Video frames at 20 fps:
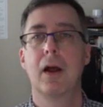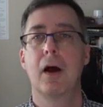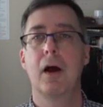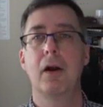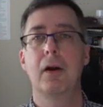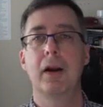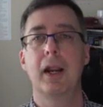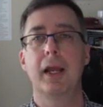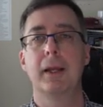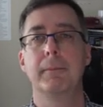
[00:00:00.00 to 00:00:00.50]

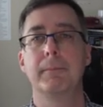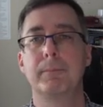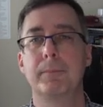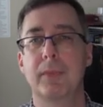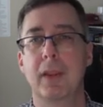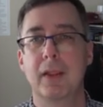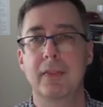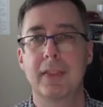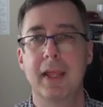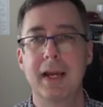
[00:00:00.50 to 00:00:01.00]
All right,
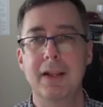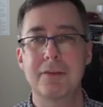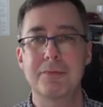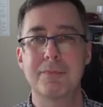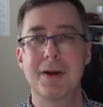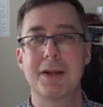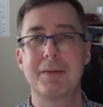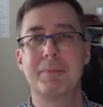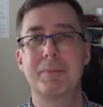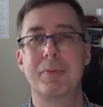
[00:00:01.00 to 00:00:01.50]
that's
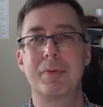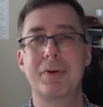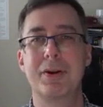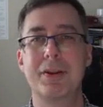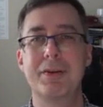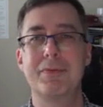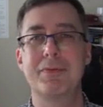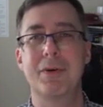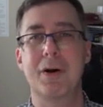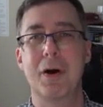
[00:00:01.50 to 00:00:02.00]
my
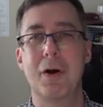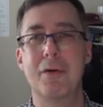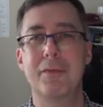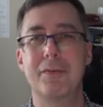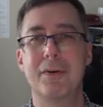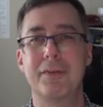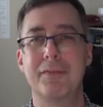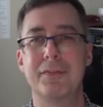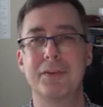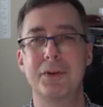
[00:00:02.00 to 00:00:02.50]
brief
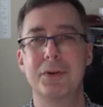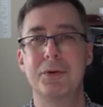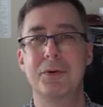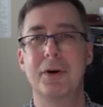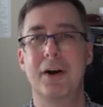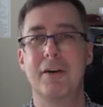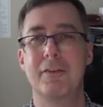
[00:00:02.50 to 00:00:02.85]
overview